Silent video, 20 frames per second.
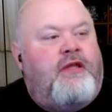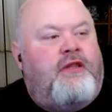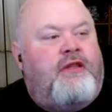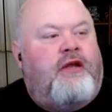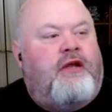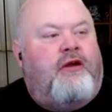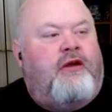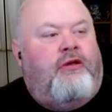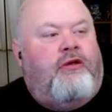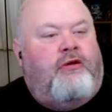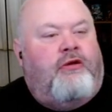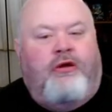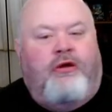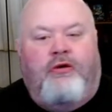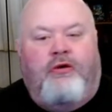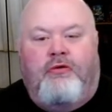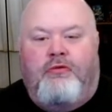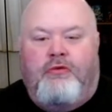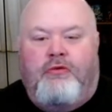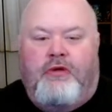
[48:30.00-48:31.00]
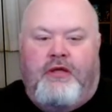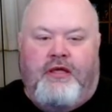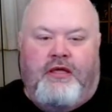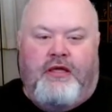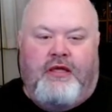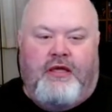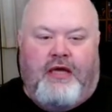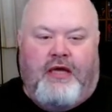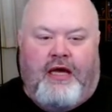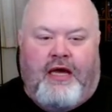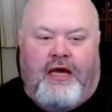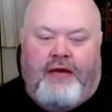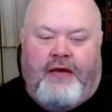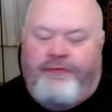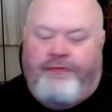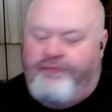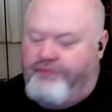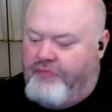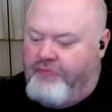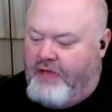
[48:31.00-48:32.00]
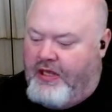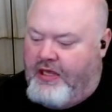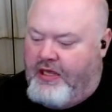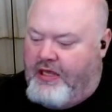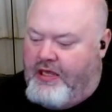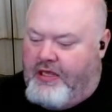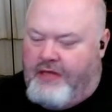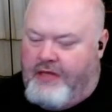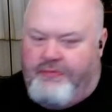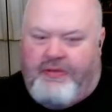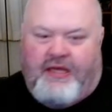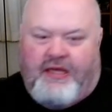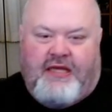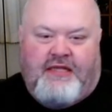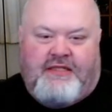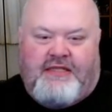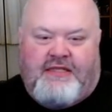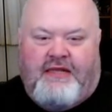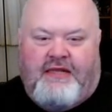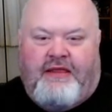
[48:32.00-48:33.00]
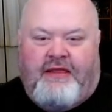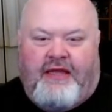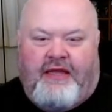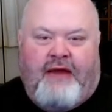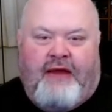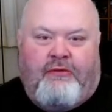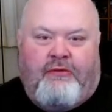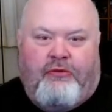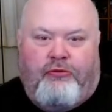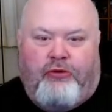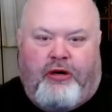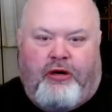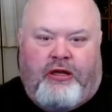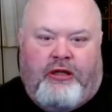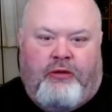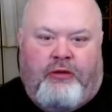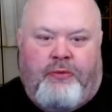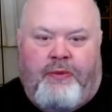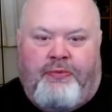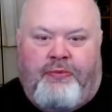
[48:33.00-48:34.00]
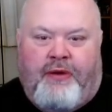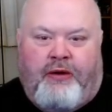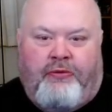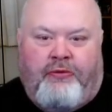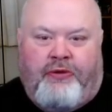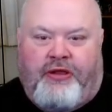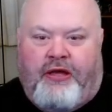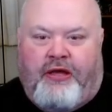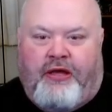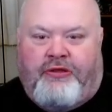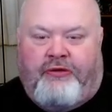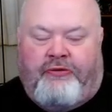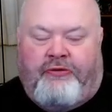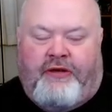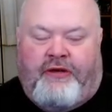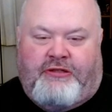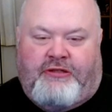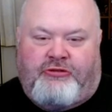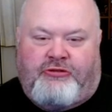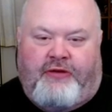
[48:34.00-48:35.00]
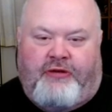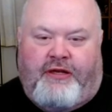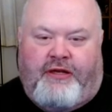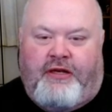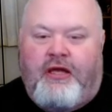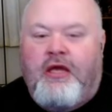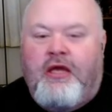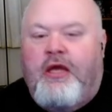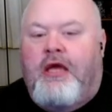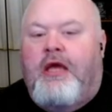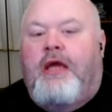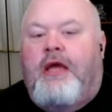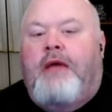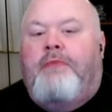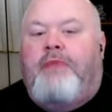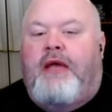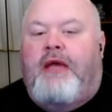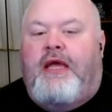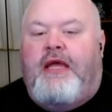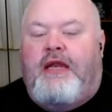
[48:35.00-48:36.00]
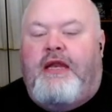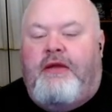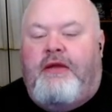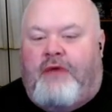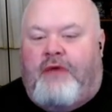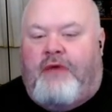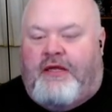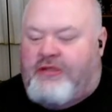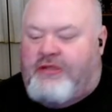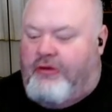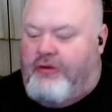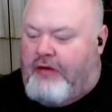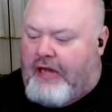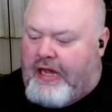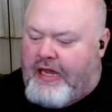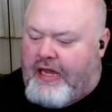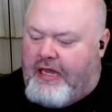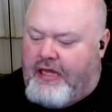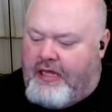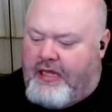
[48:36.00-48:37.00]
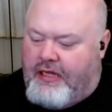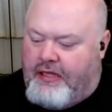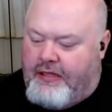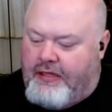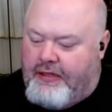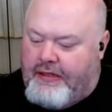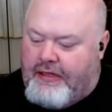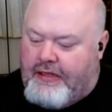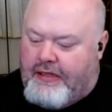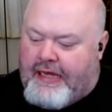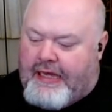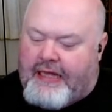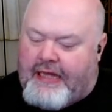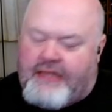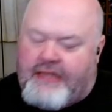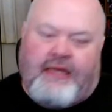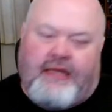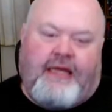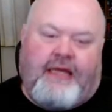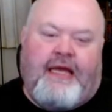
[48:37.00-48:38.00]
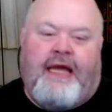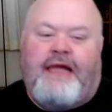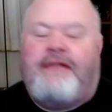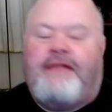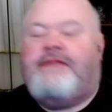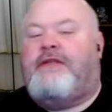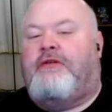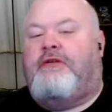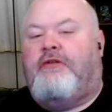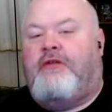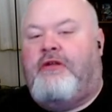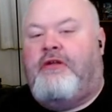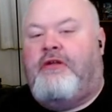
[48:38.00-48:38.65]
There you go. Uh, because uh, the camera will work a little bit better without the green screen. But anyway, so I had to cancel